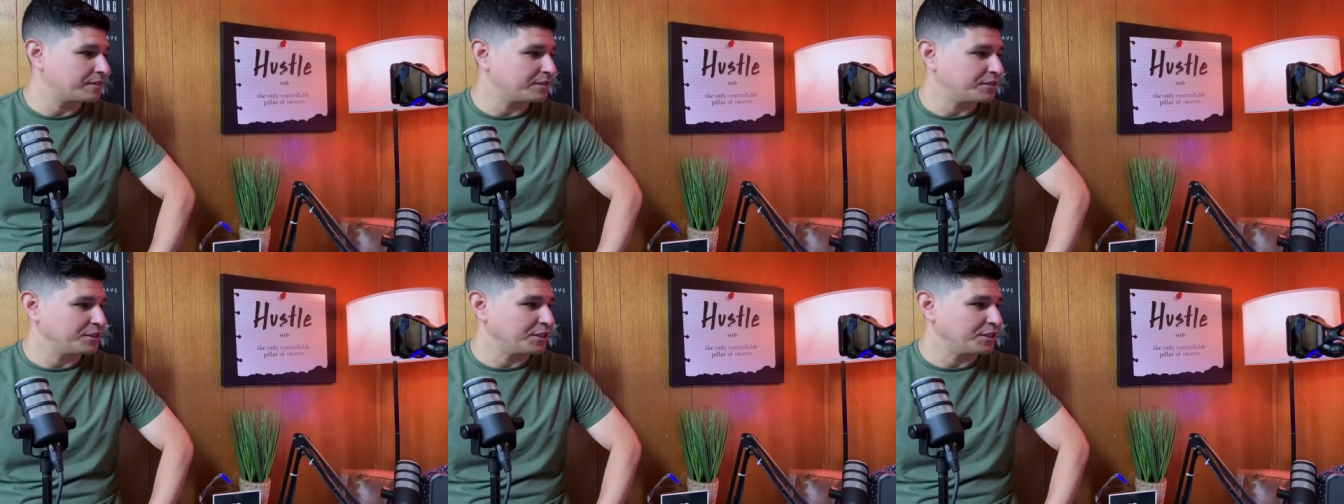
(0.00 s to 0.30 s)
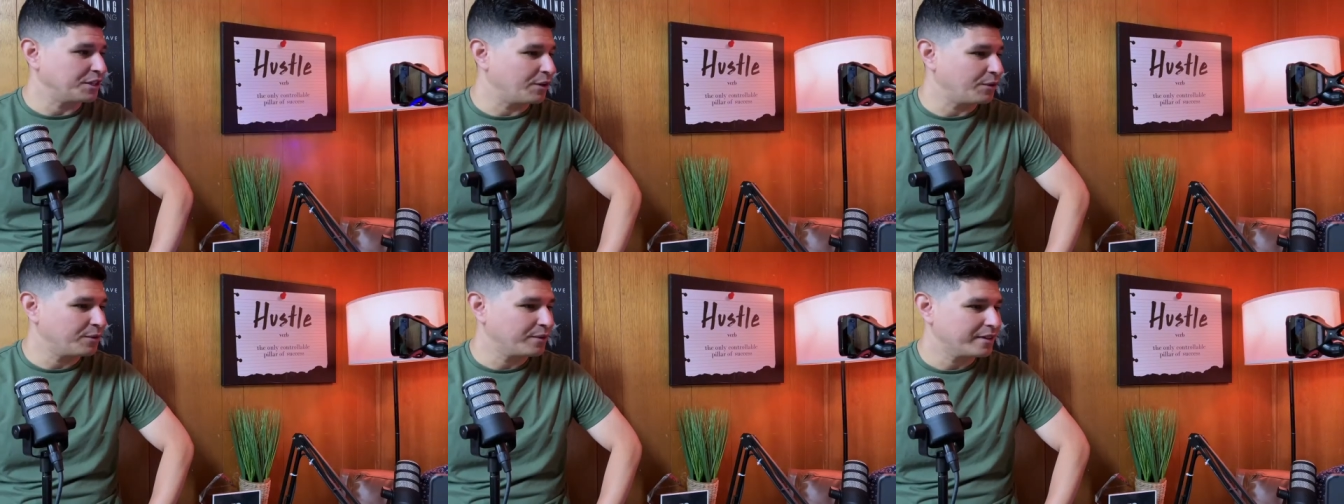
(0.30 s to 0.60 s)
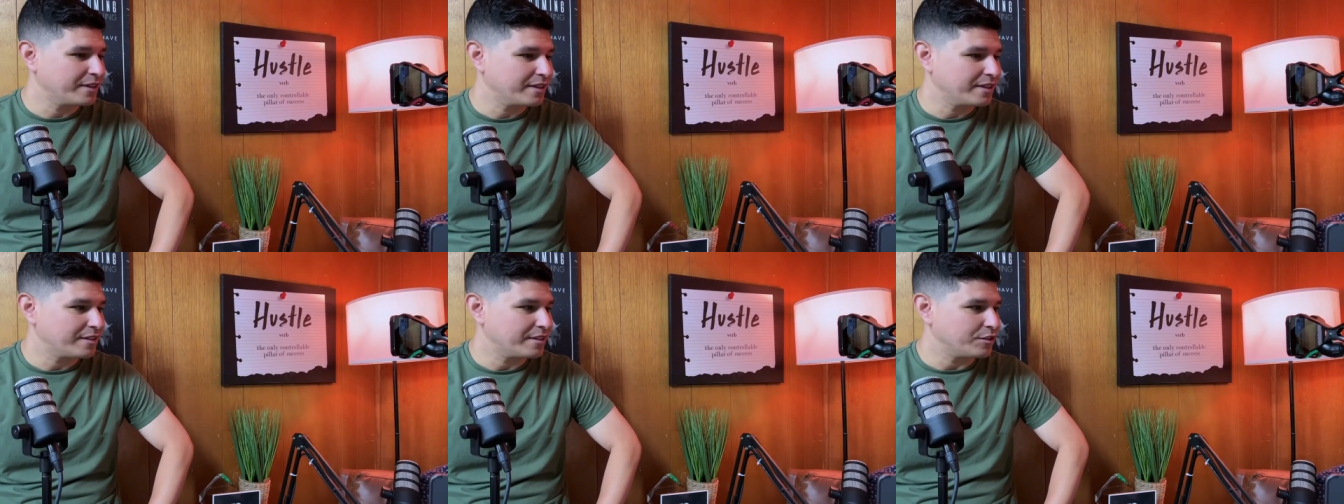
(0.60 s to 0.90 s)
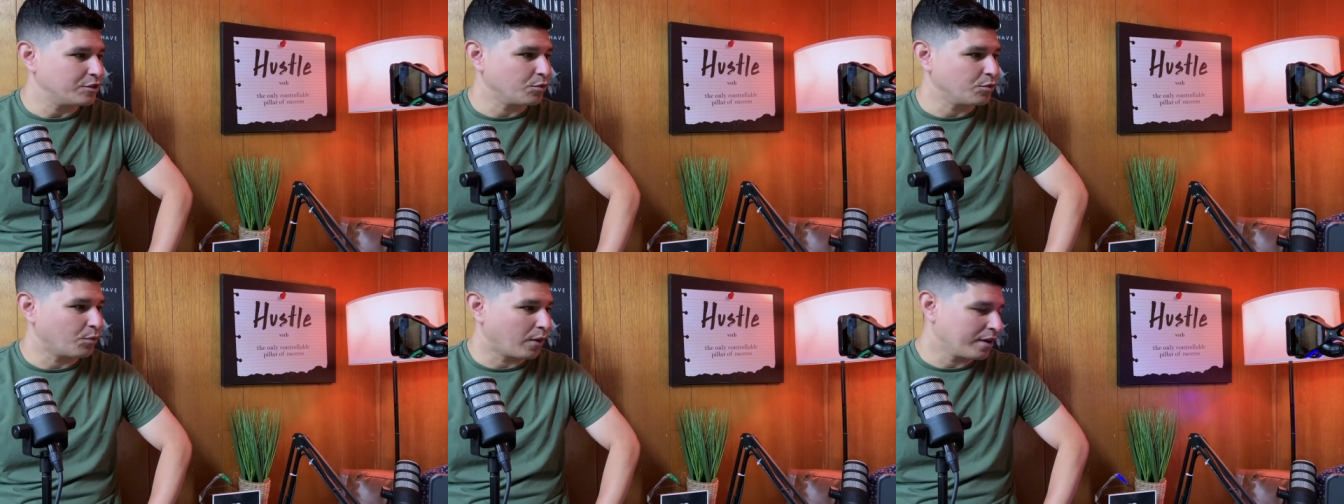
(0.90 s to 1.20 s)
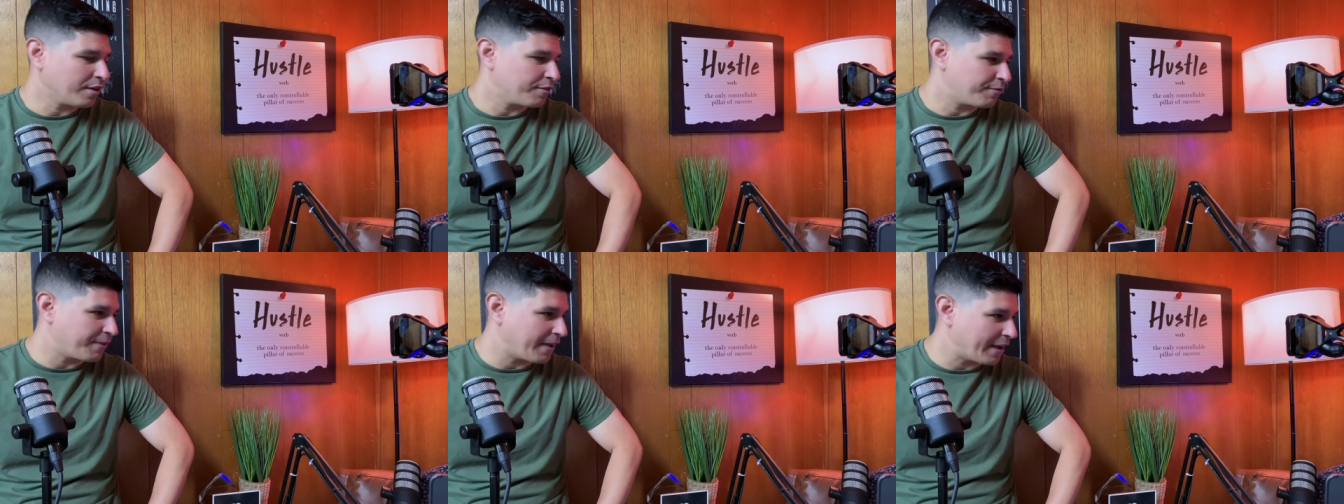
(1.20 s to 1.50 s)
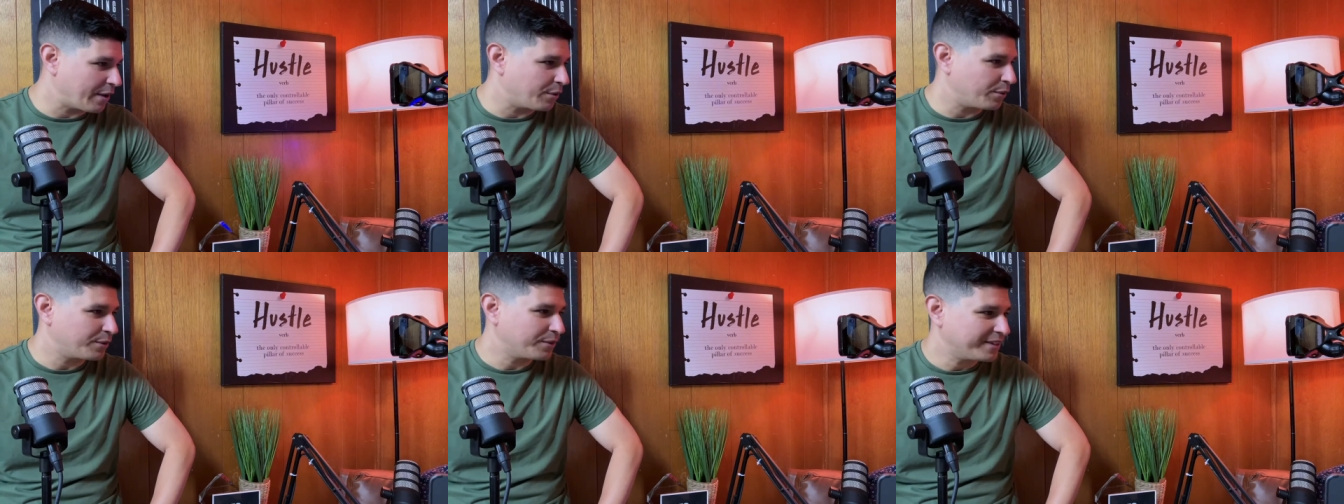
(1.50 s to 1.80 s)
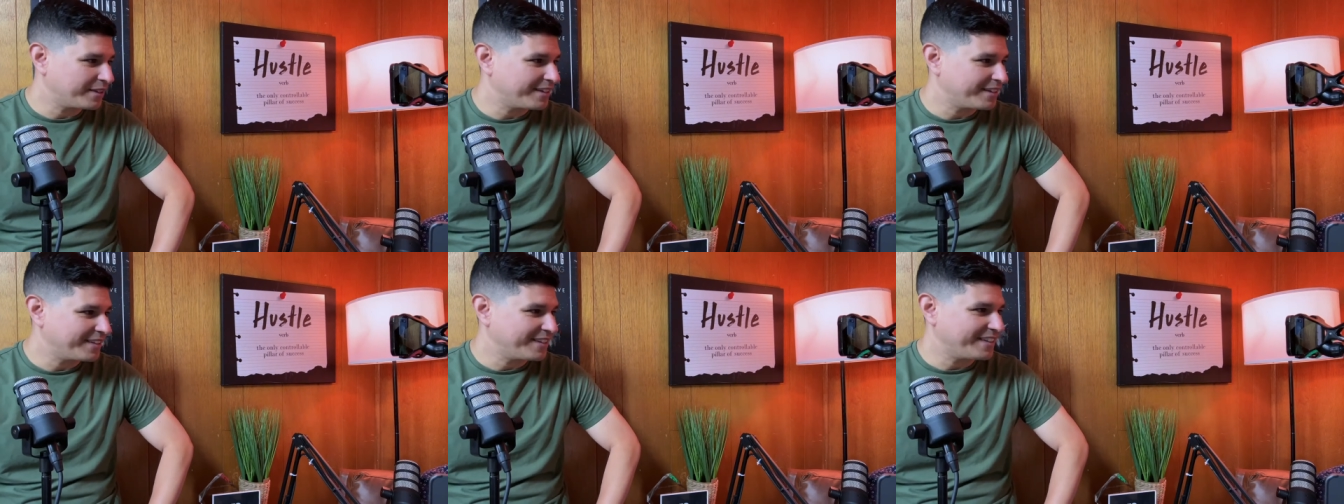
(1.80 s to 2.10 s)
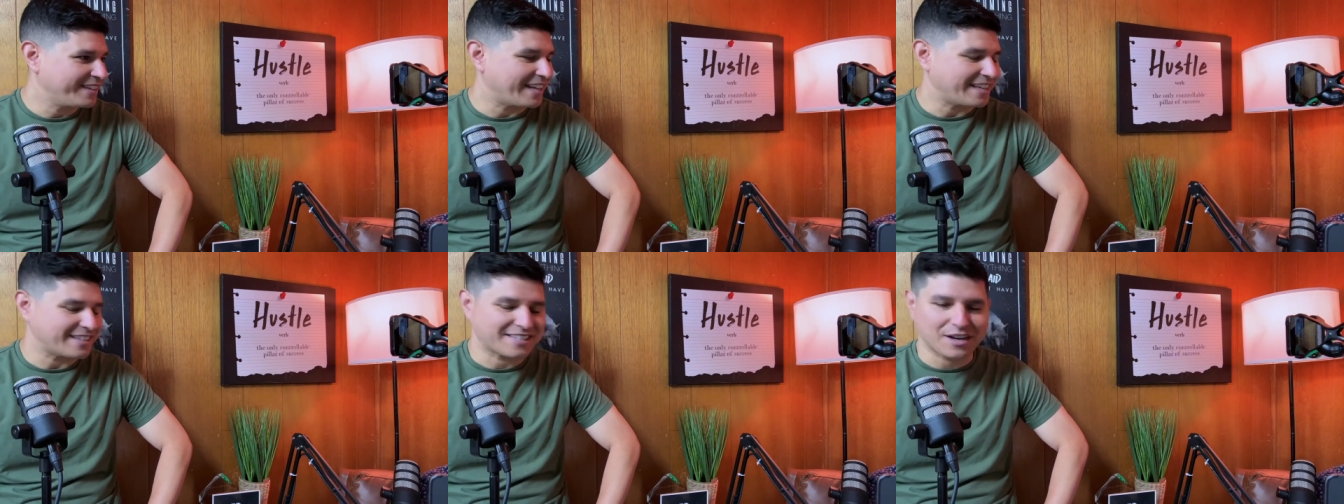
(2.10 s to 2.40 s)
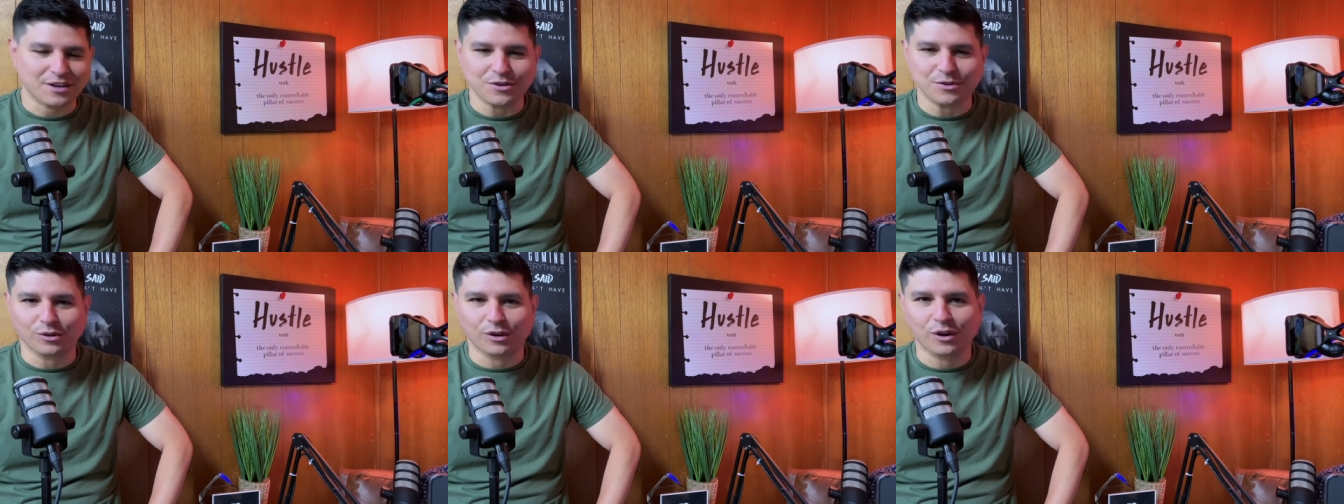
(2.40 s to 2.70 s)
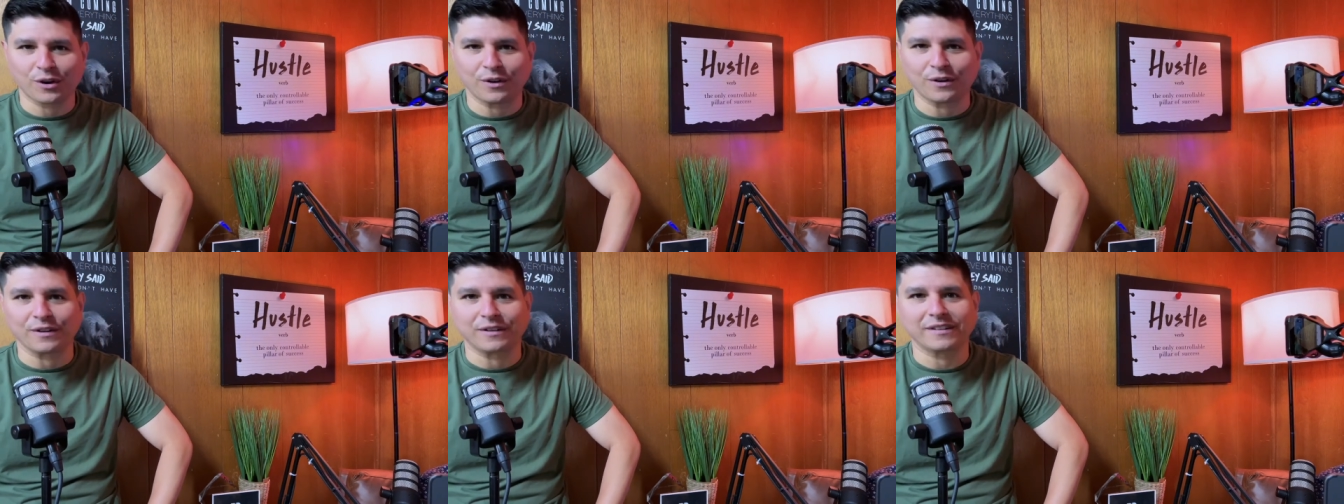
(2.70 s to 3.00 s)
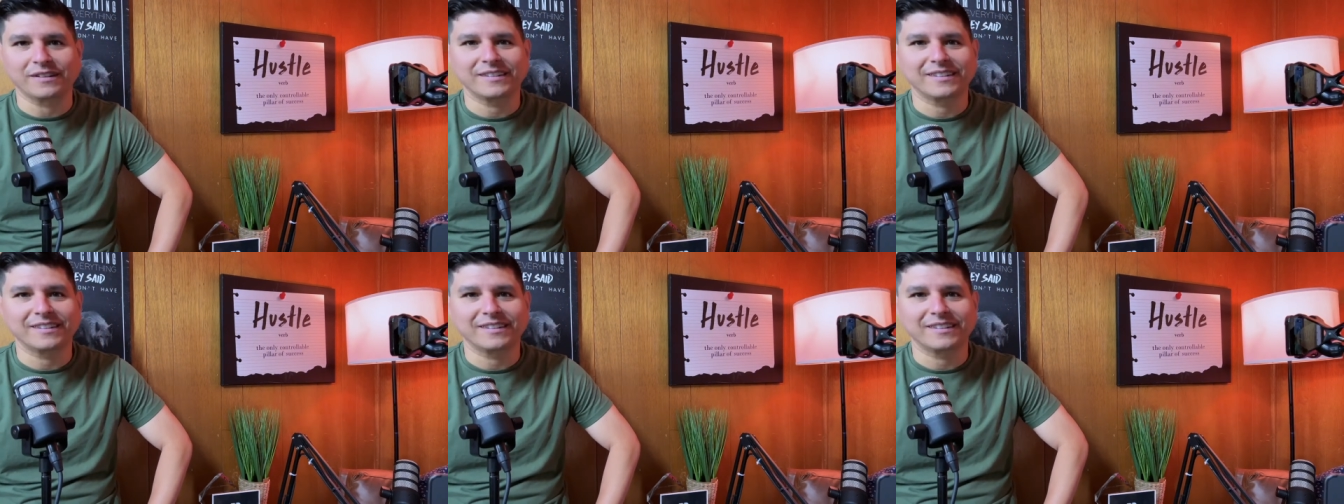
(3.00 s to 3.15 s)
You know, you want to fail. That's how you learn.